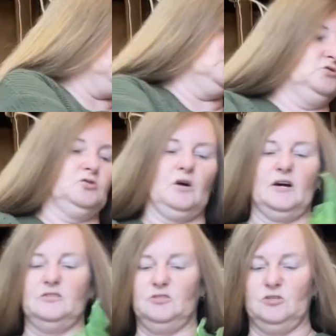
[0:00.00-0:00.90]

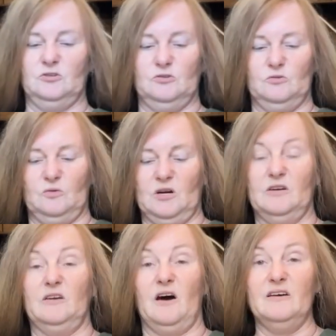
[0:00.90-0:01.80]
tried to
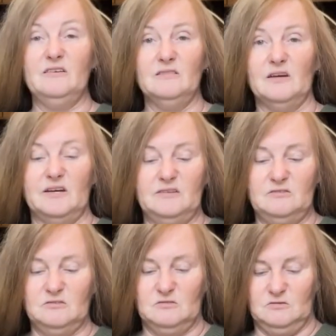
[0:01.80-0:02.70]

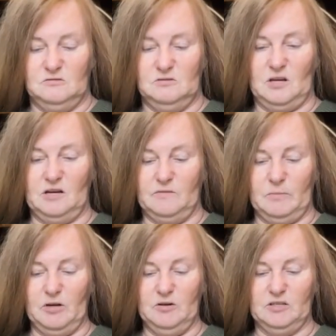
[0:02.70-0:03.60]
annihilate Native
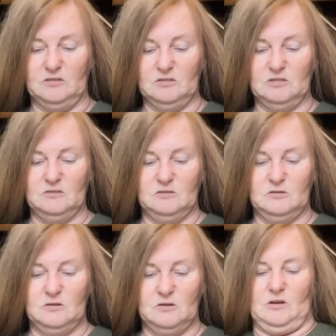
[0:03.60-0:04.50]
Americans.
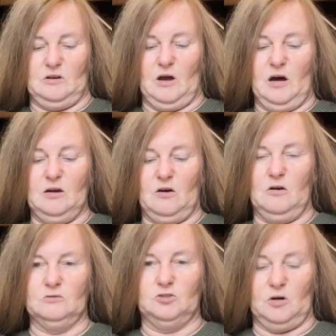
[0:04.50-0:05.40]
Not
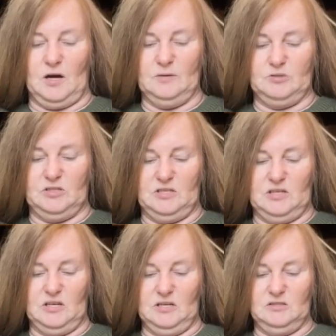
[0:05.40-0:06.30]
all tribes
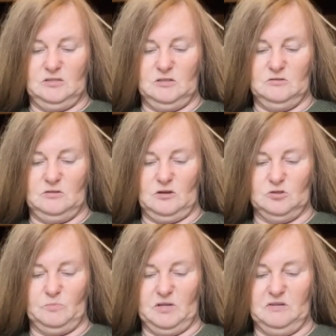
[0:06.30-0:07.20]
get those
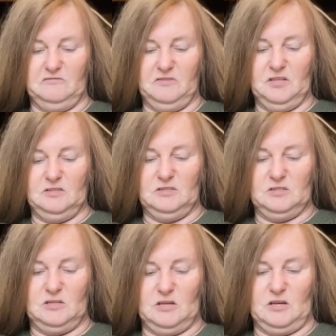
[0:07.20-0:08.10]
benefits,
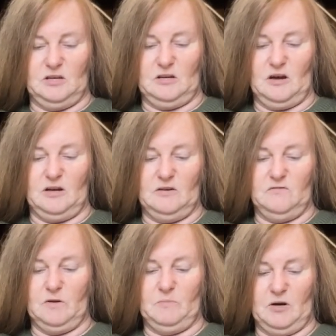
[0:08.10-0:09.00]
and not
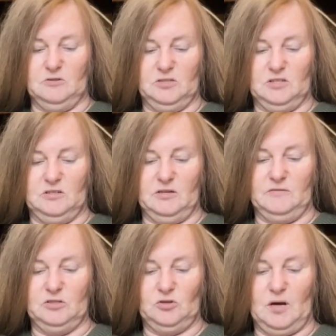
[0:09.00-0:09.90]
every person in
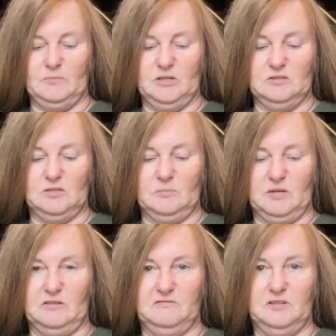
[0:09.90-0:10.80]
every tribe gets the
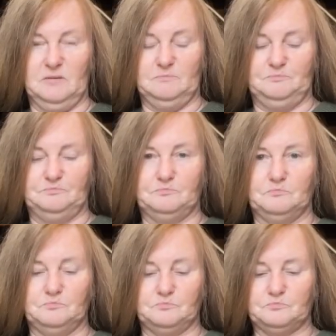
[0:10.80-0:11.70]
benefit.
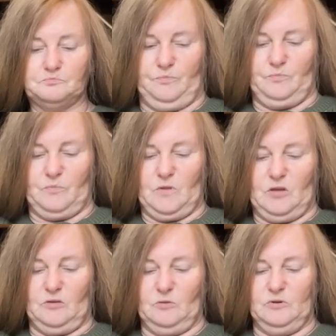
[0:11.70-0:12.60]

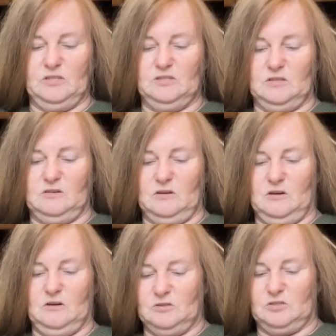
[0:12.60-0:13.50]
And the reason
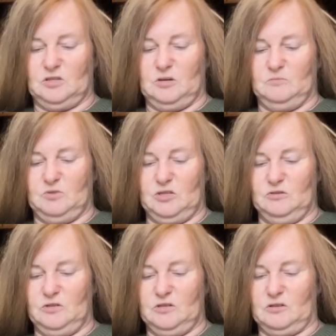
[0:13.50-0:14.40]
some do
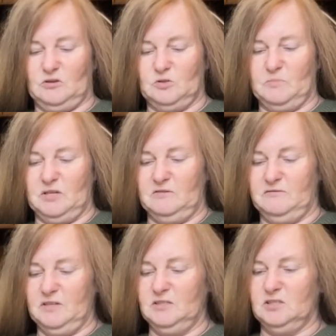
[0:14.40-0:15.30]
get those
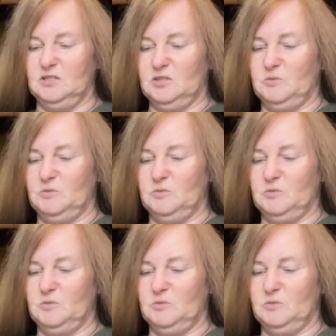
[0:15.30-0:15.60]
benefits is